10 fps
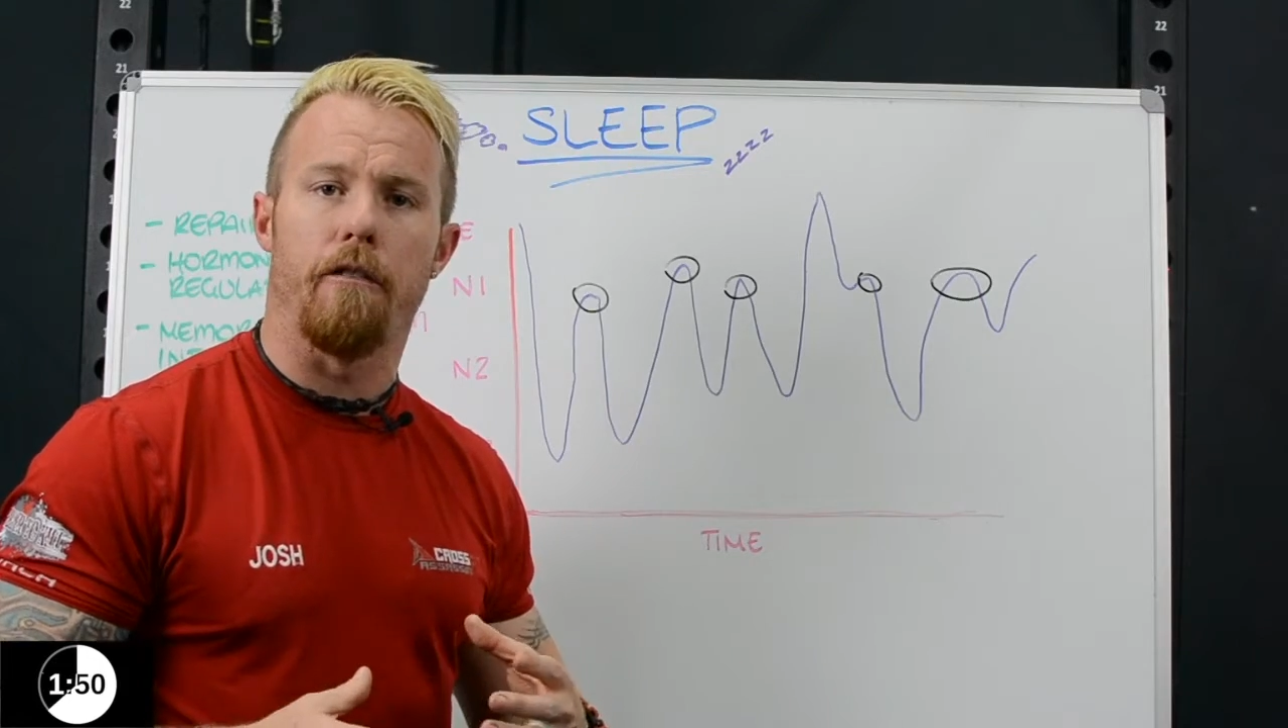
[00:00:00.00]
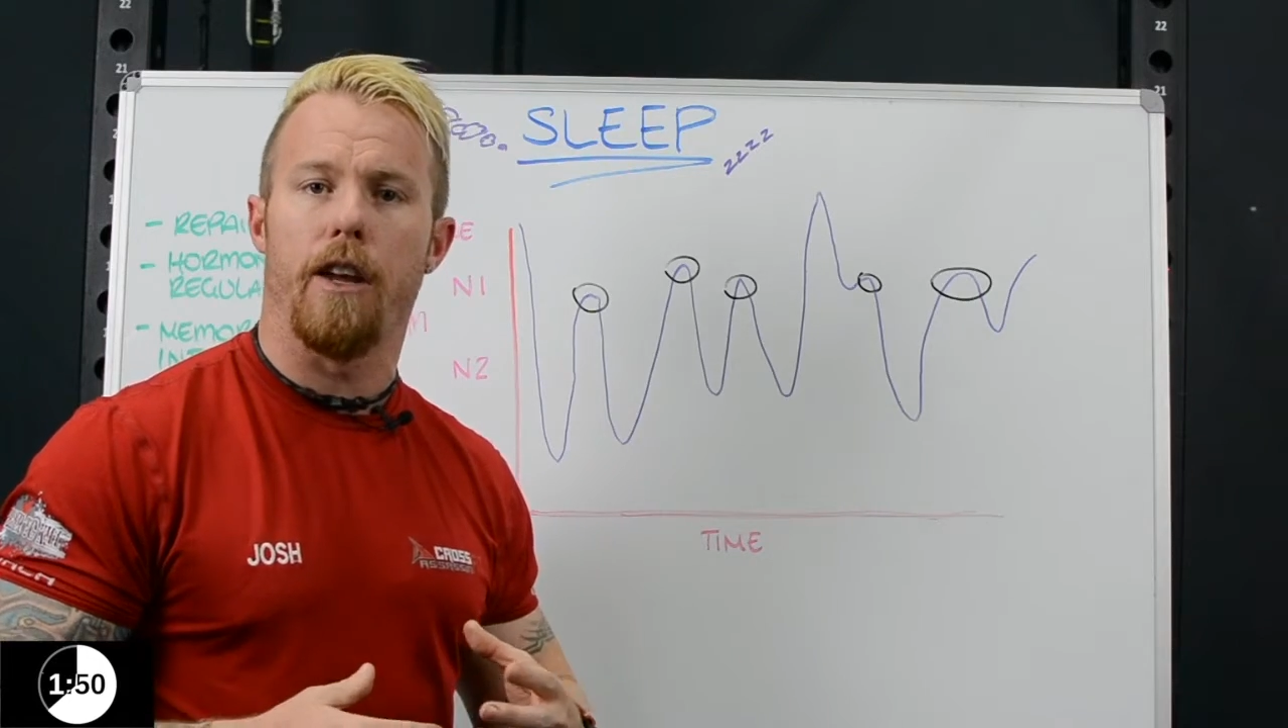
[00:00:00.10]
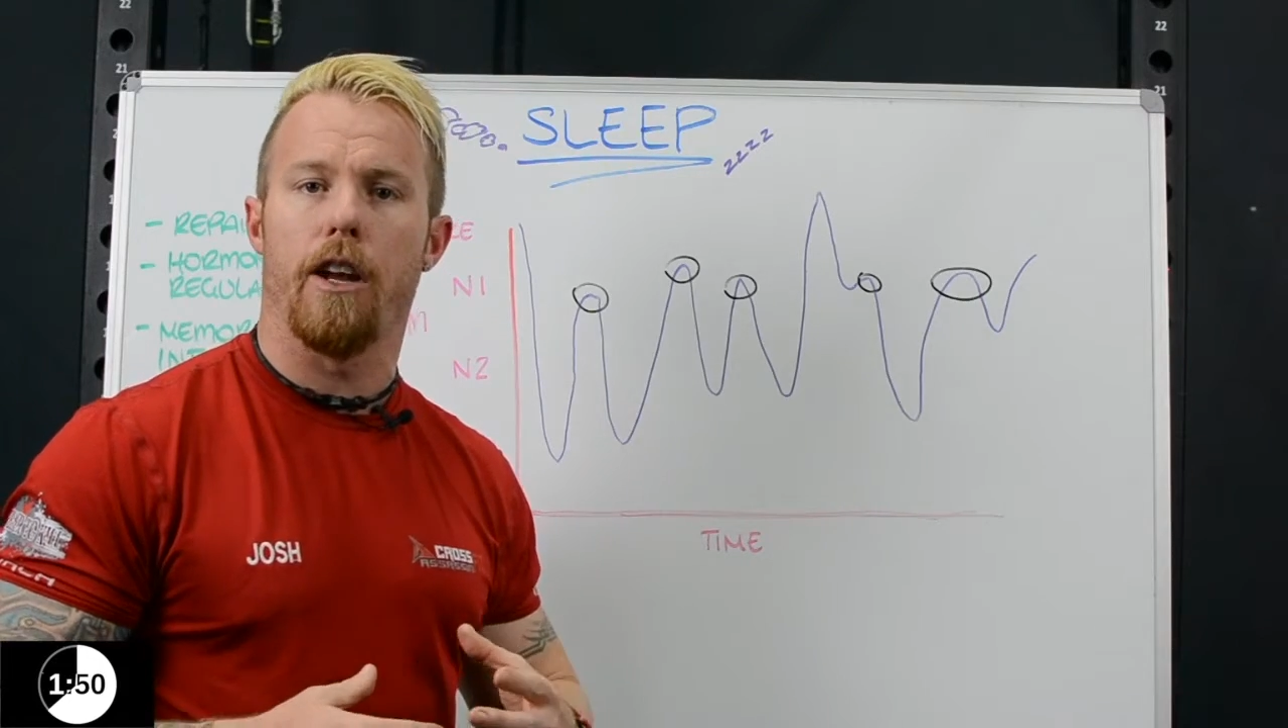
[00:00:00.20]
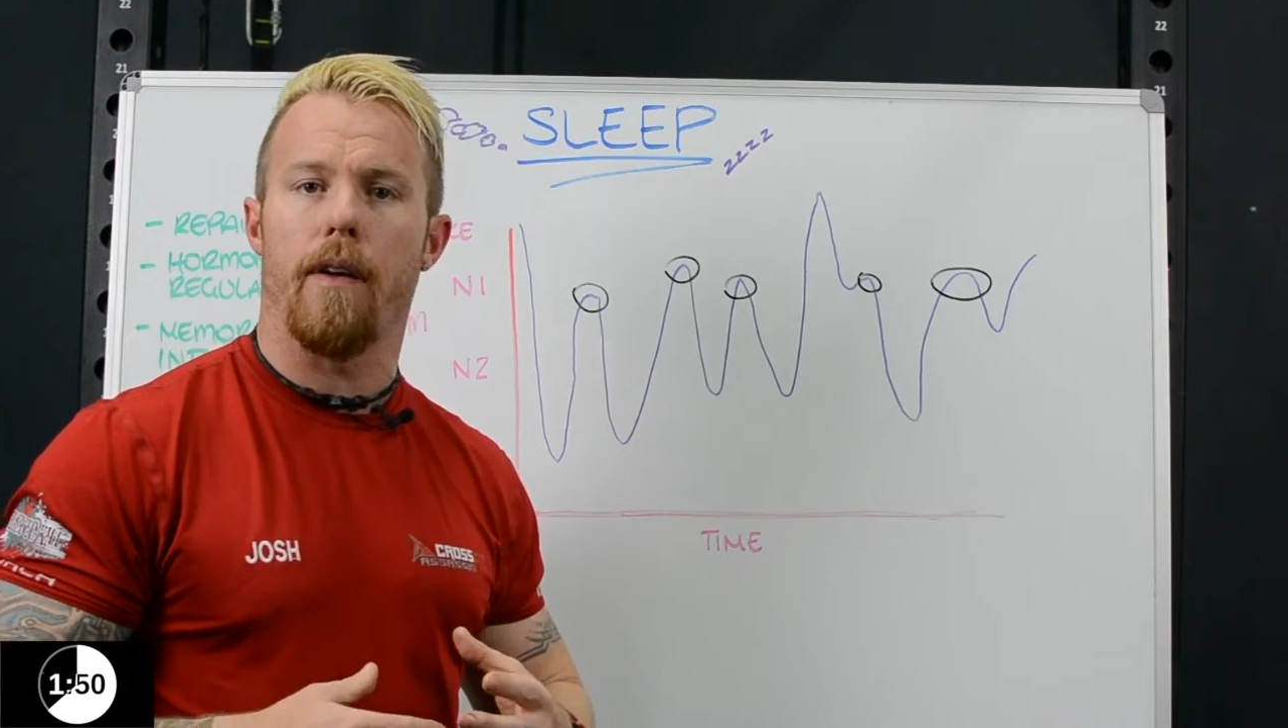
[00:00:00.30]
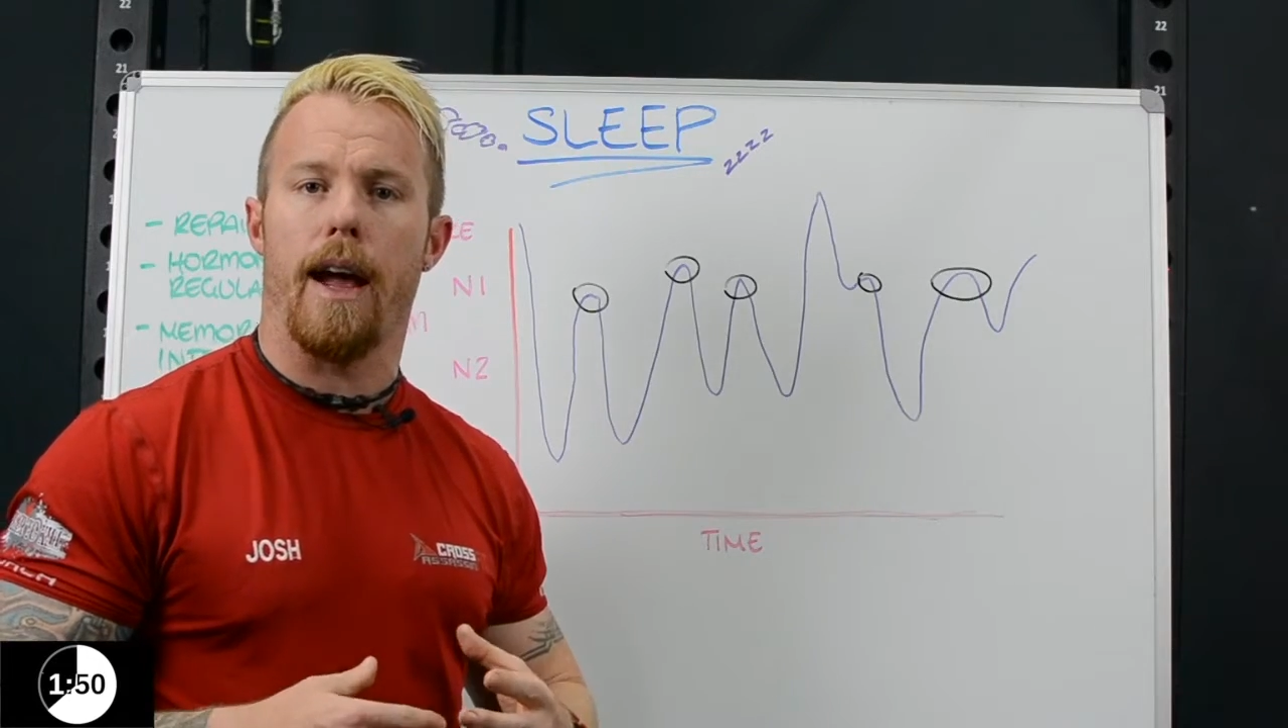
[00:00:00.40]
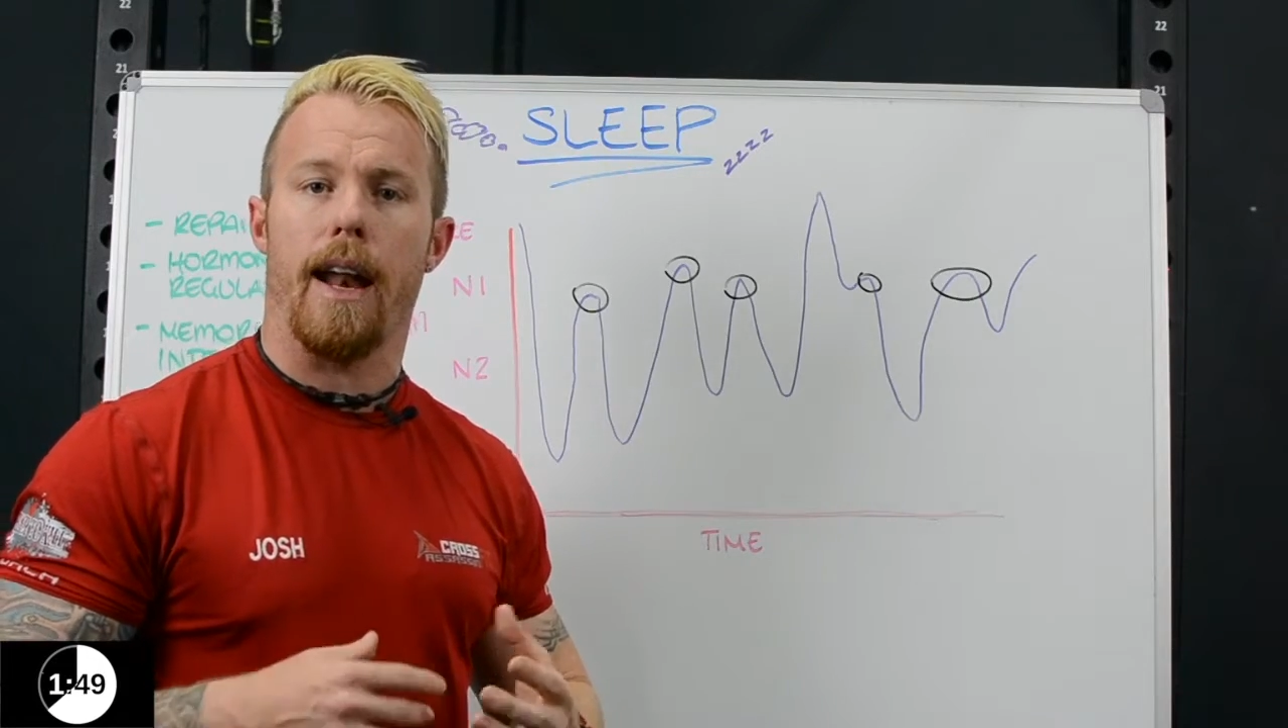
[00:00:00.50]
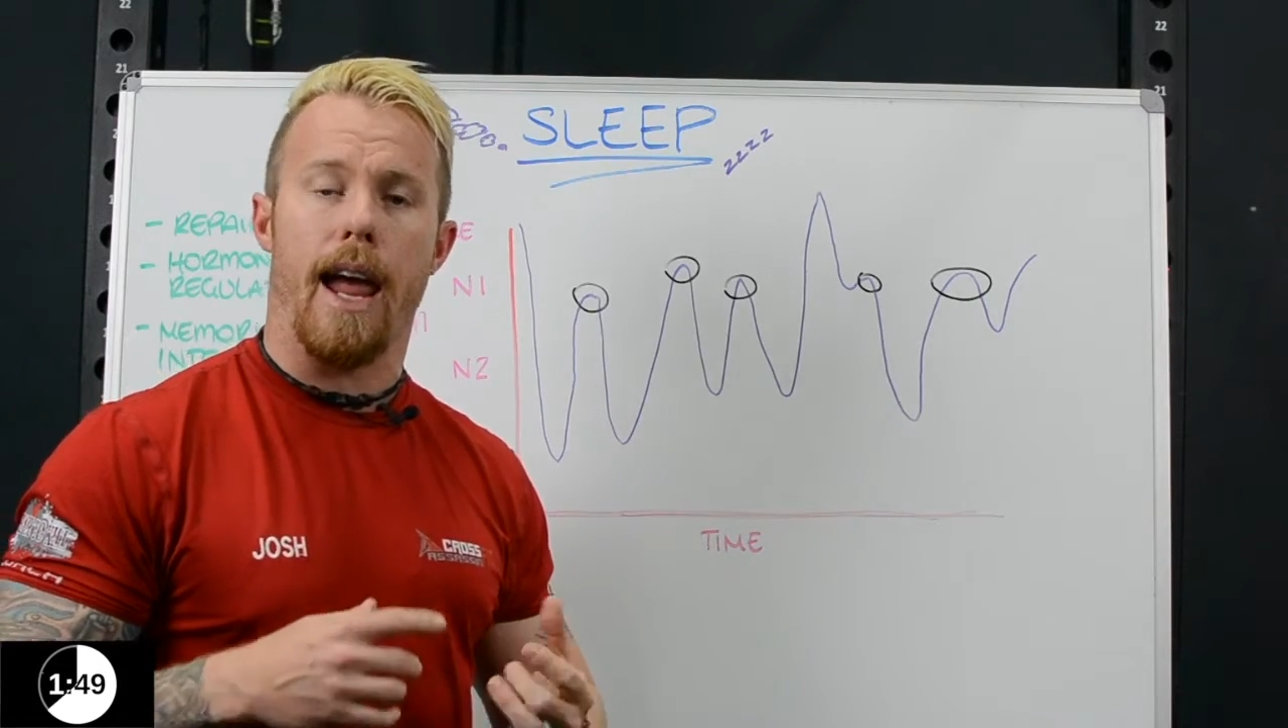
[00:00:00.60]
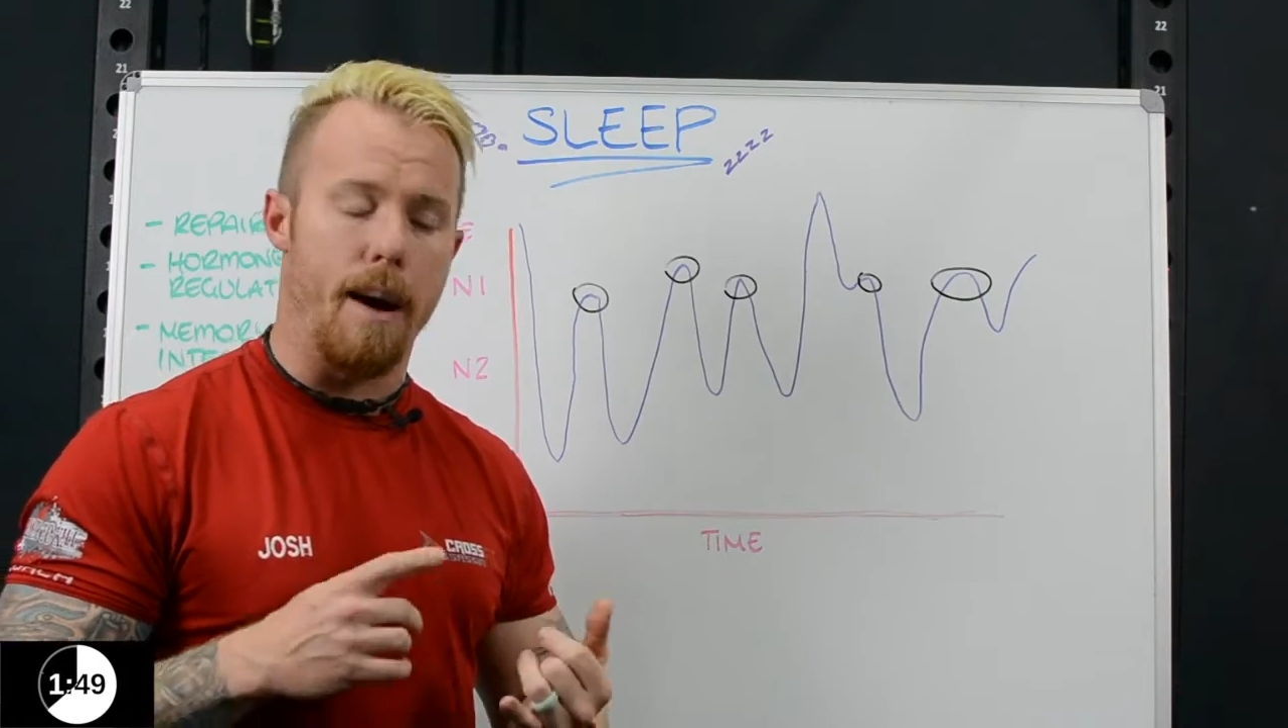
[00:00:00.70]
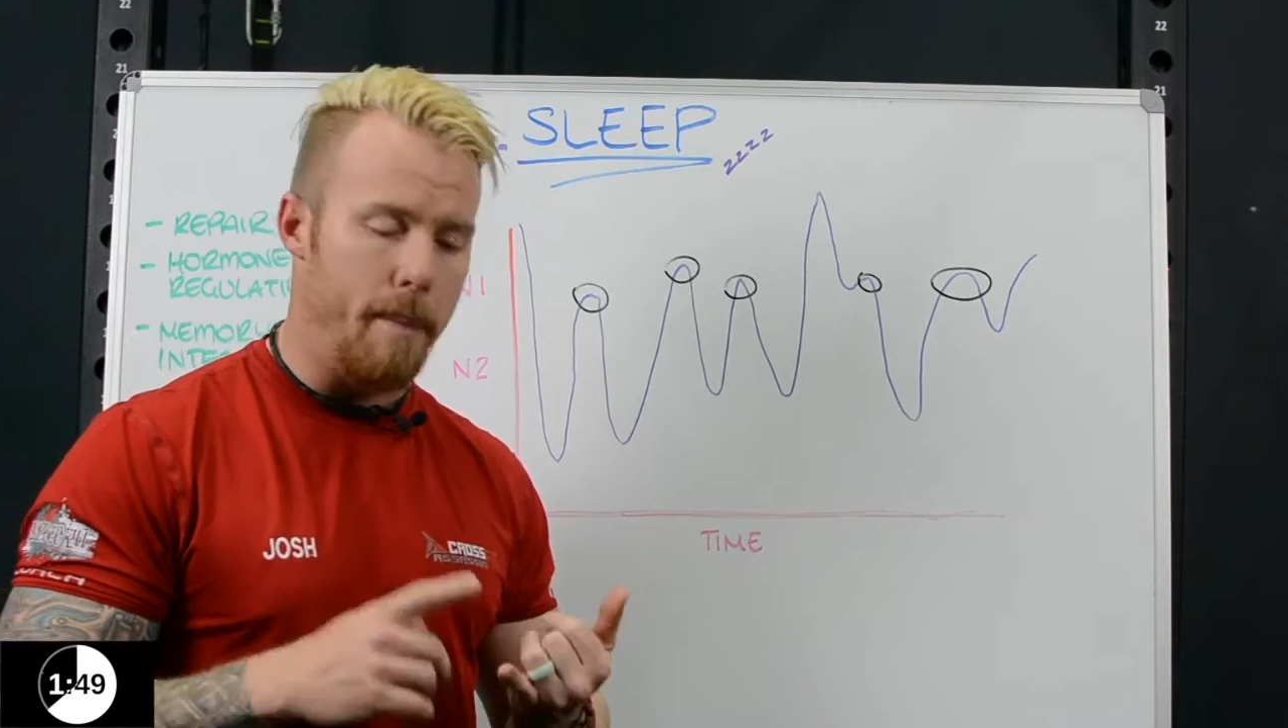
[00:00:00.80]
figure out how